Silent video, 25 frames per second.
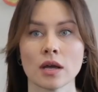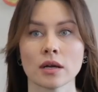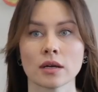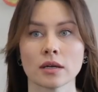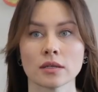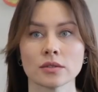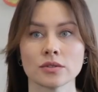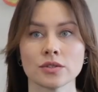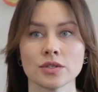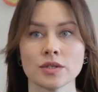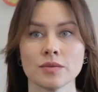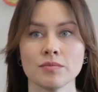
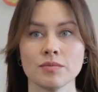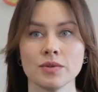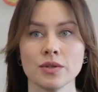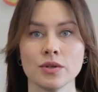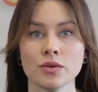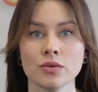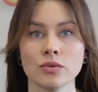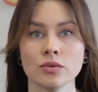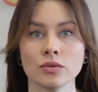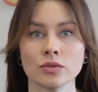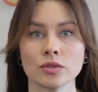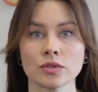
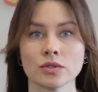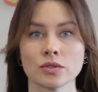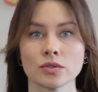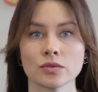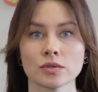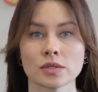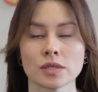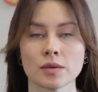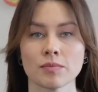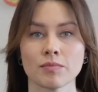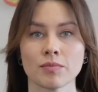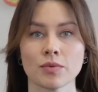contribute
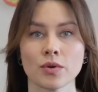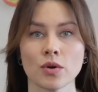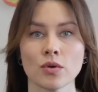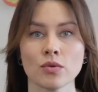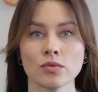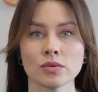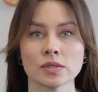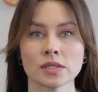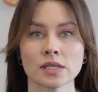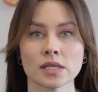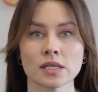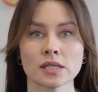to the
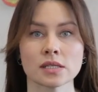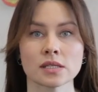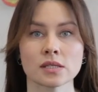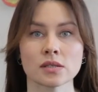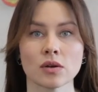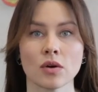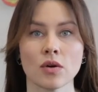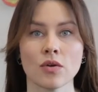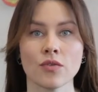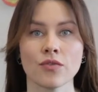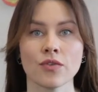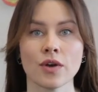process
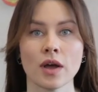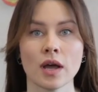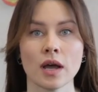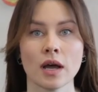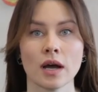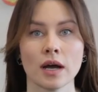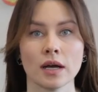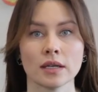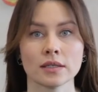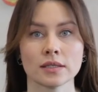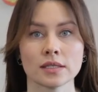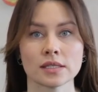of
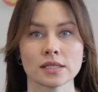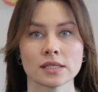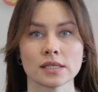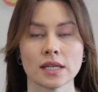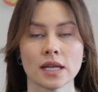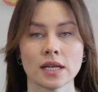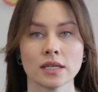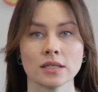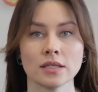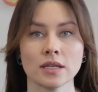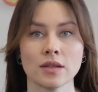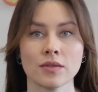
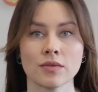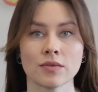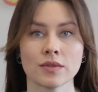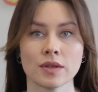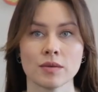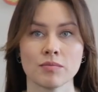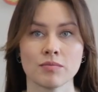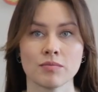understanding the